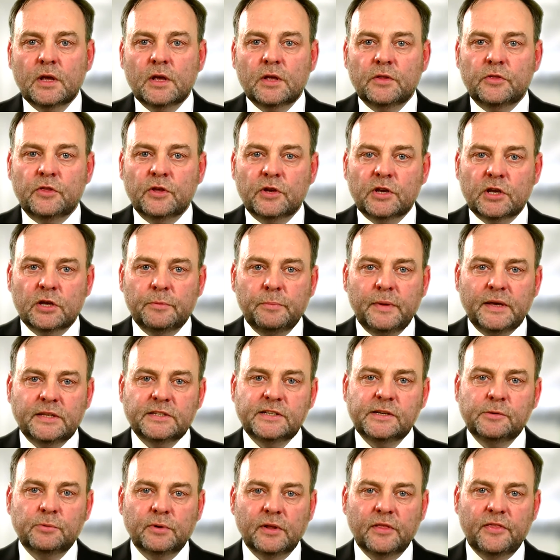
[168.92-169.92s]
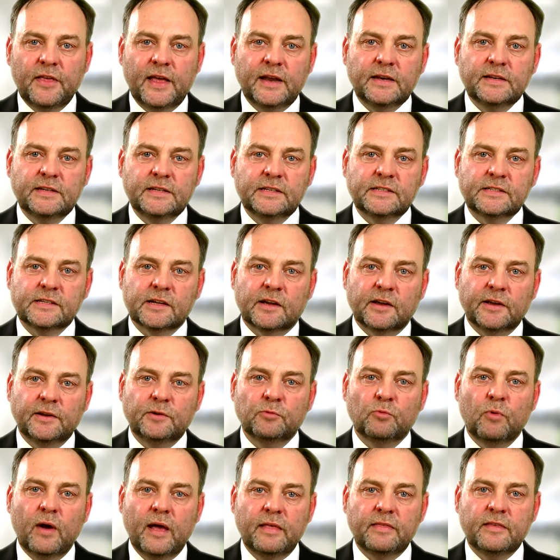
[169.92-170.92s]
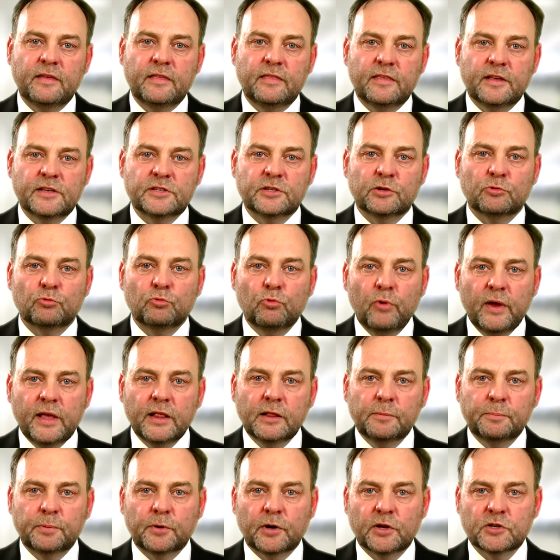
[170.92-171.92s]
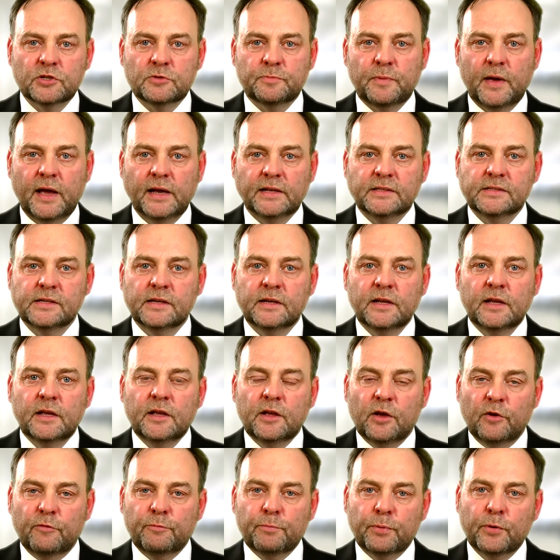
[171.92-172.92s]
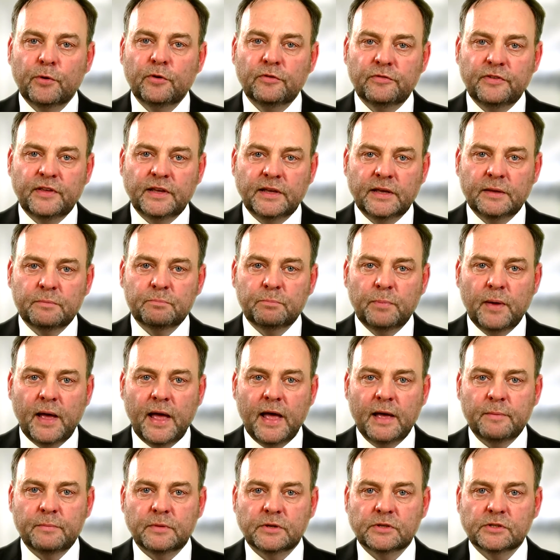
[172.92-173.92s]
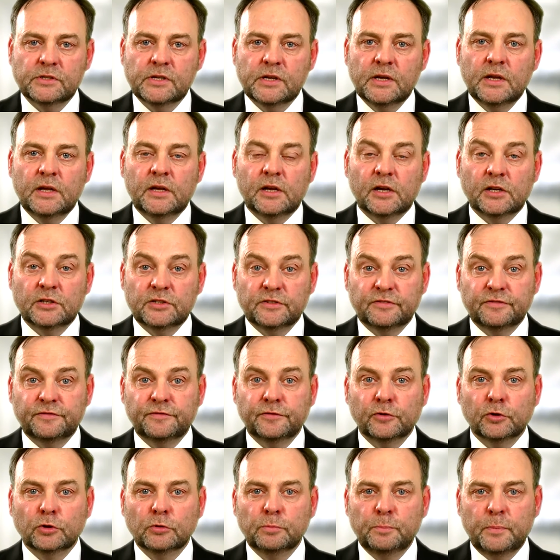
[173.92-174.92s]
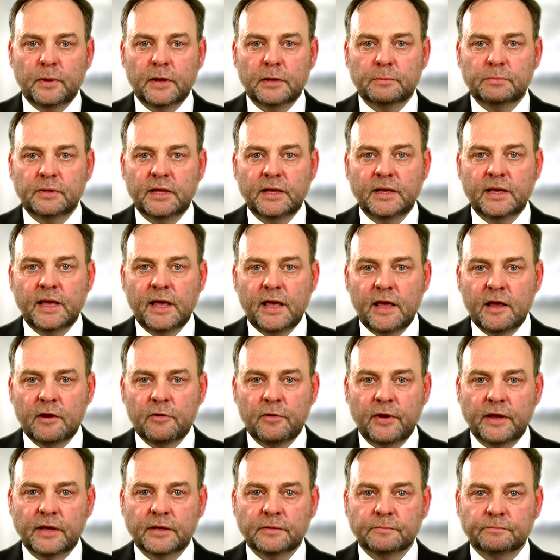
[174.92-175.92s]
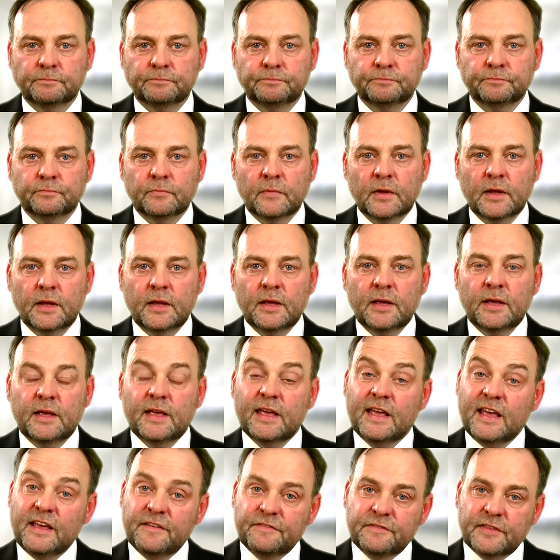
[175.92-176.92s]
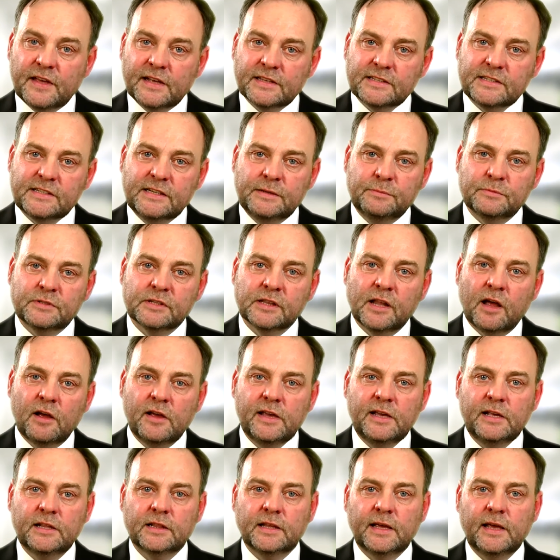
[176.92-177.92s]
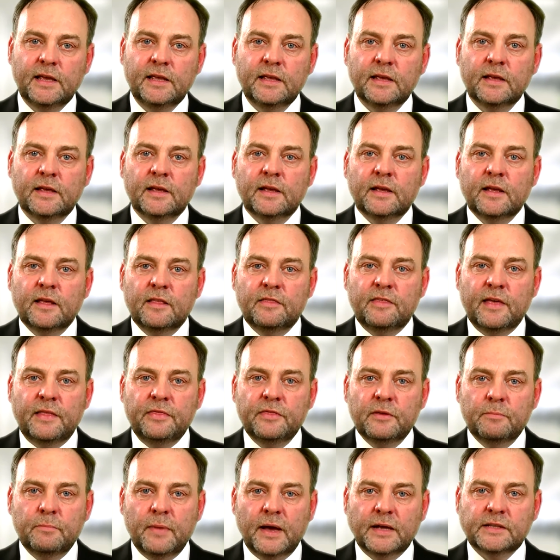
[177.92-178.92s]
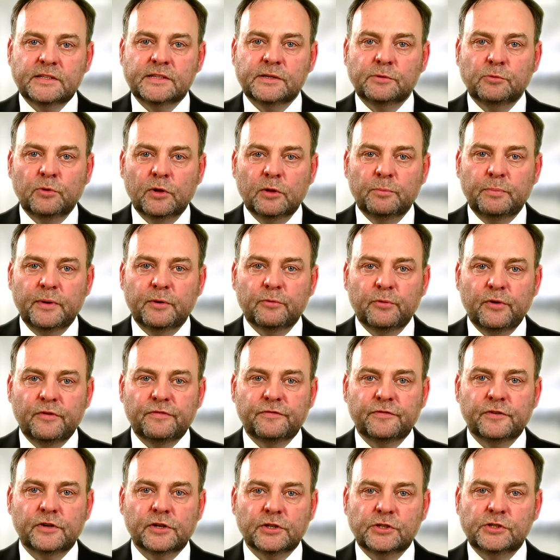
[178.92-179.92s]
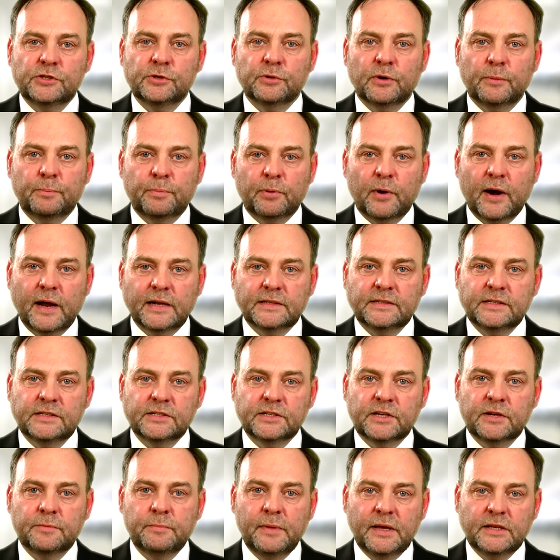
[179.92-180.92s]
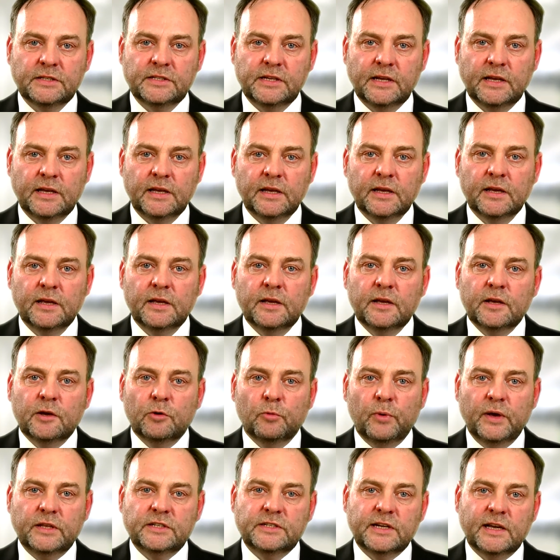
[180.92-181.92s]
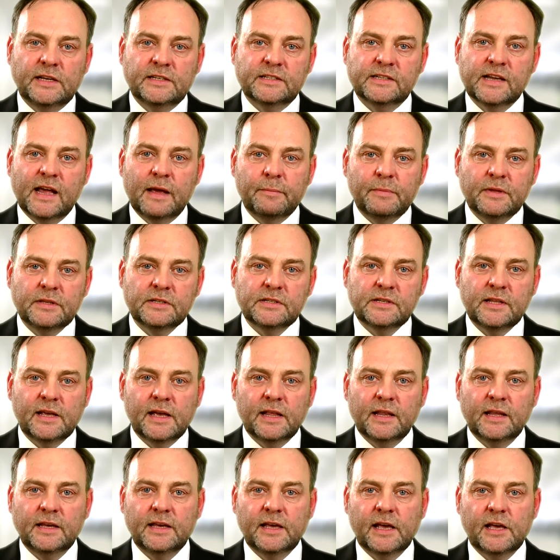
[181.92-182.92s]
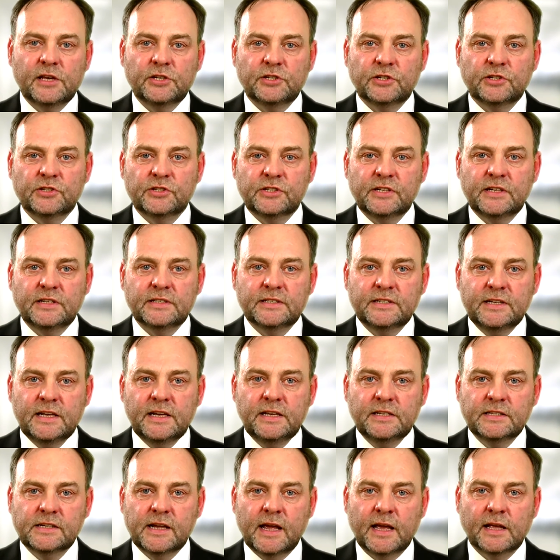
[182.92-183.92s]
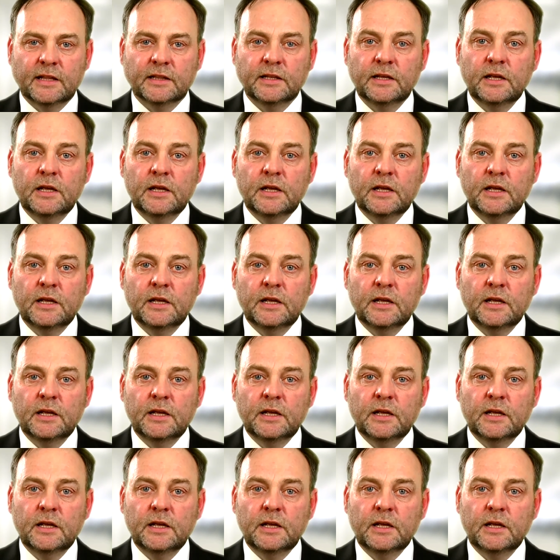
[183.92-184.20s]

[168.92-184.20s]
The committee will then decide whether there's a real prospect of proving impairment at a full public hearing. If that seems likely, then the matter will be referred to a practice committee, which examines the allegations in detail